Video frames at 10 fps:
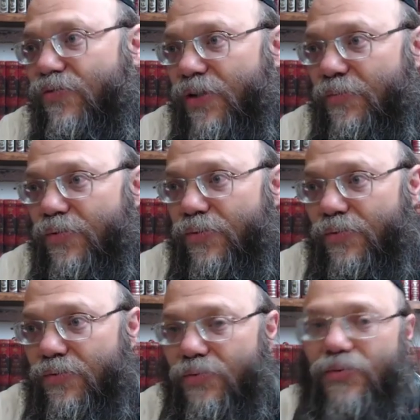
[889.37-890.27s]
for him
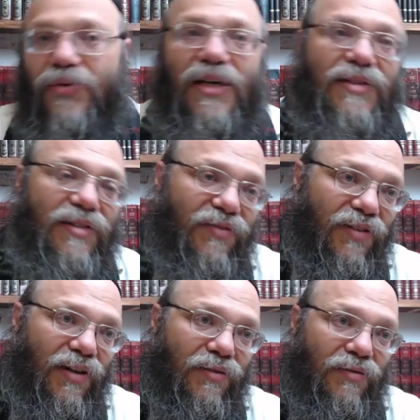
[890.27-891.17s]
to do the
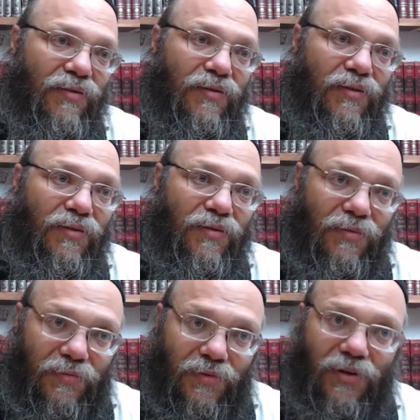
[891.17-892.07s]
haseva,
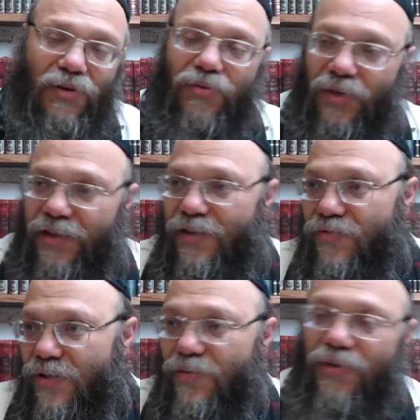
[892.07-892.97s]
to eat and
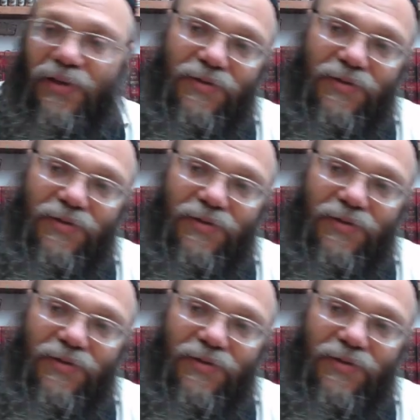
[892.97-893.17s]
drink when he's